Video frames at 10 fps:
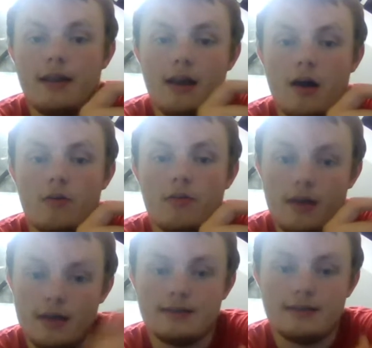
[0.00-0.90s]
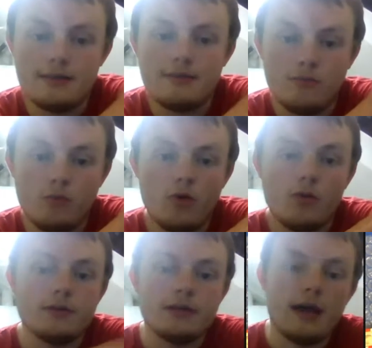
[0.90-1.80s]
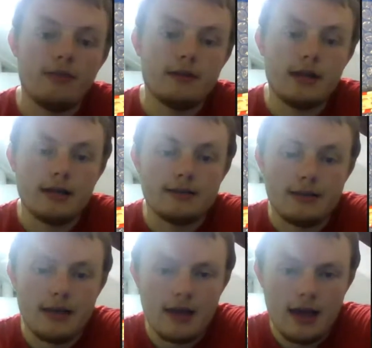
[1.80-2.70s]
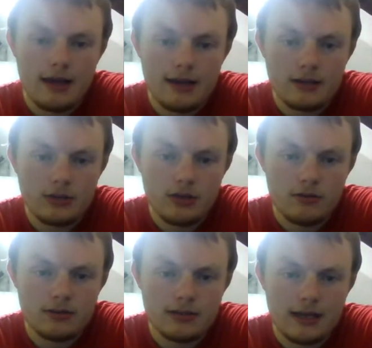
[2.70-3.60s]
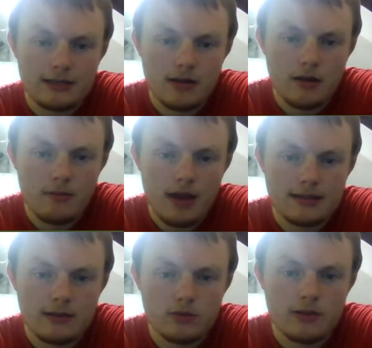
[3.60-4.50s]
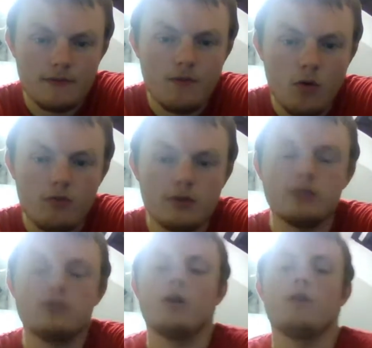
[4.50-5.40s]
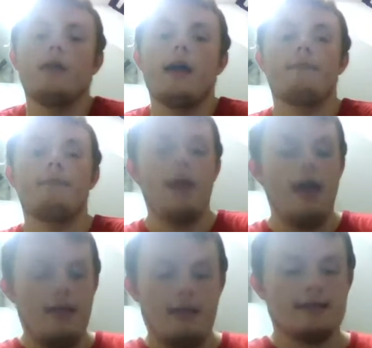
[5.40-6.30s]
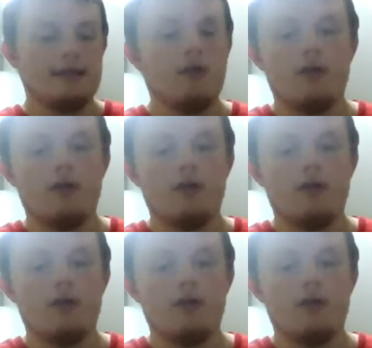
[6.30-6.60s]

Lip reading: know that it's what you're saying, the test thing. Any issues next time, as it was a 4-issue trial. Yeah, there's a lot of